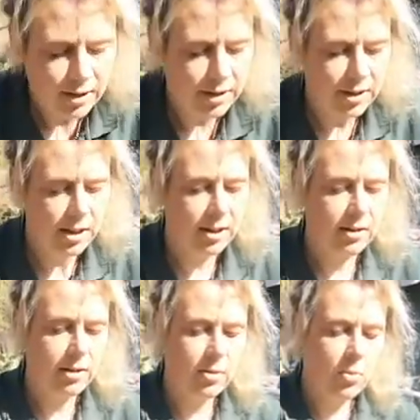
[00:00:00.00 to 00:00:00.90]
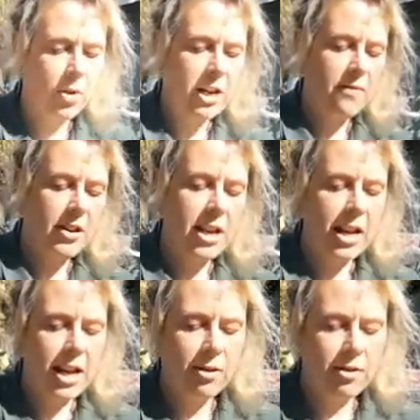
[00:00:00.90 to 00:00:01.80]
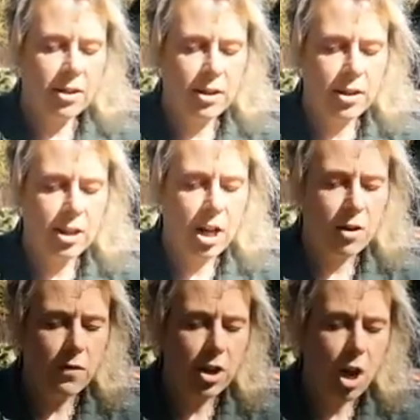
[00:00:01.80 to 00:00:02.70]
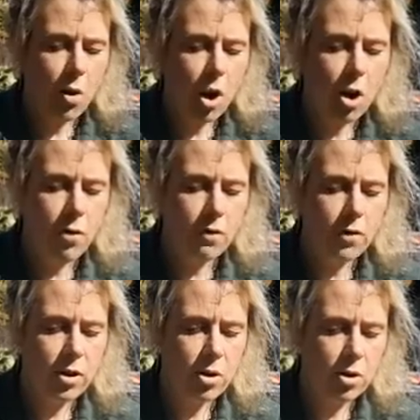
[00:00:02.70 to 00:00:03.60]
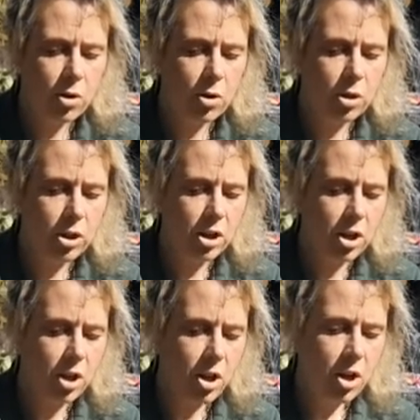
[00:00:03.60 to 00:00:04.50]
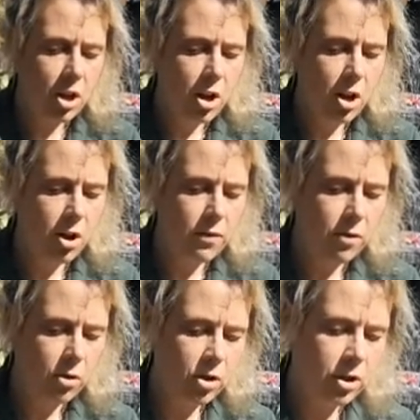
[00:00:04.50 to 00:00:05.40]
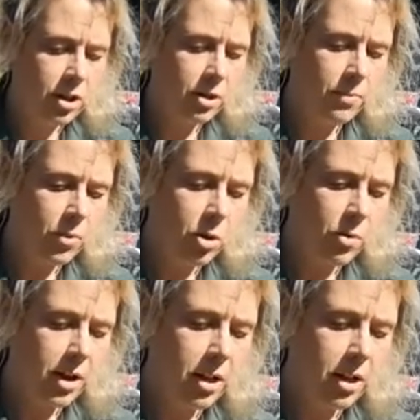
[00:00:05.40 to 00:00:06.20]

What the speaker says: to weave in and out. So if you go over, under, over, under, all the way